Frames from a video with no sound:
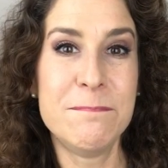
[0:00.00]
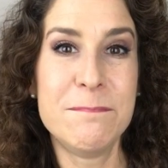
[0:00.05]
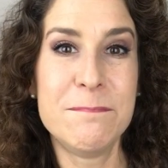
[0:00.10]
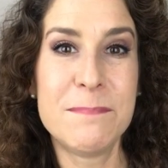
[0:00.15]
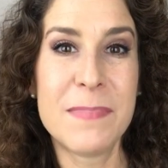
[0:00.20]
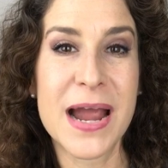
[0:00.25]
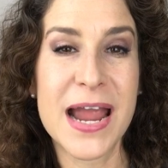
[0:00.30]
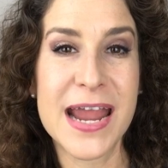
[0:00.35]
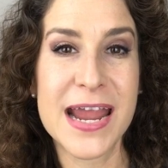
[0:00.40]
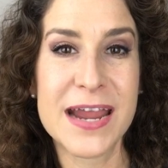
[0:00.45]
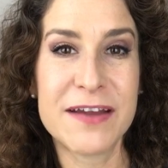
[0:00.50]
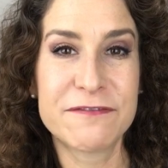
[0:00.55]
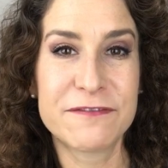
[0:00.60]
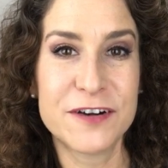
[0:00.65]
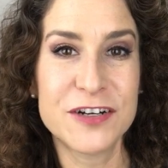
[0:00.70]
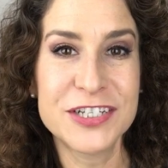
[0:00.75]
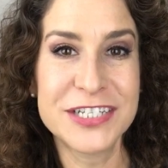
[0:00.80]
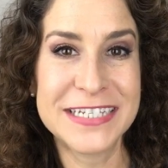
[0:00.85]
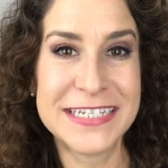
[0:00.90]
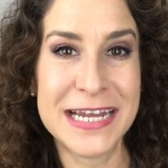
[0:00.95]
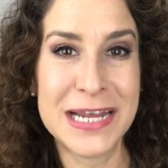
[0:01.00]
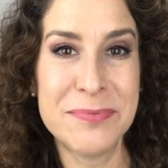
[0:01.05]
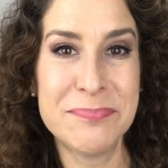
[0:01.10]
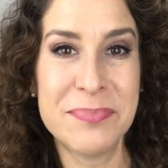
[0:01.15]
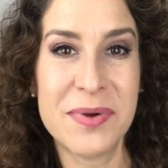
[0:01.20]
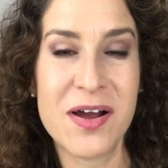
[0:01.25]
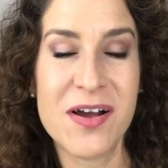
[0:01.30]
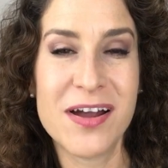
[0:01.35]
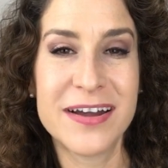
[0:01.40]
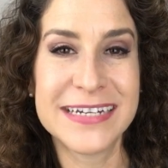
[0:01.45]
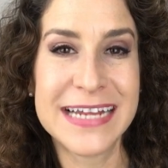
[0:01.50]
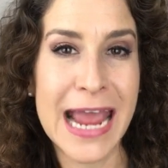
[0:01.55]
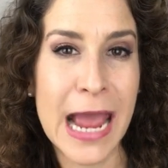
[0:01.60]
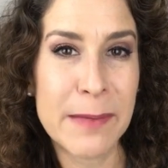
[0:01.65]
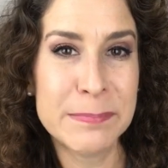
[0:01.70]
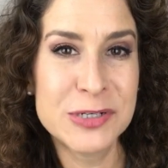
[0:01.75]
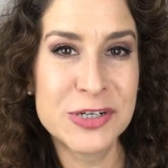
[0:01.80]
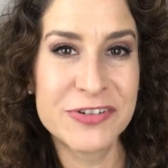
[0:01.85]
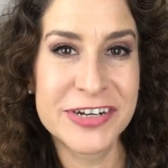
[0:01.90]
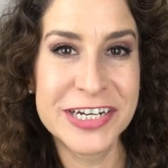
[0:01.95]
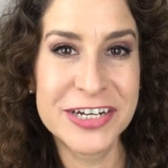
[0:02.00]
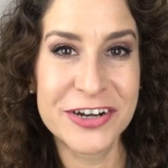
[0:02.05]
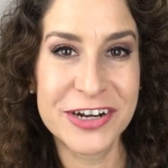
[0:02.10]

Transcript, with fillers: My first tip on capturing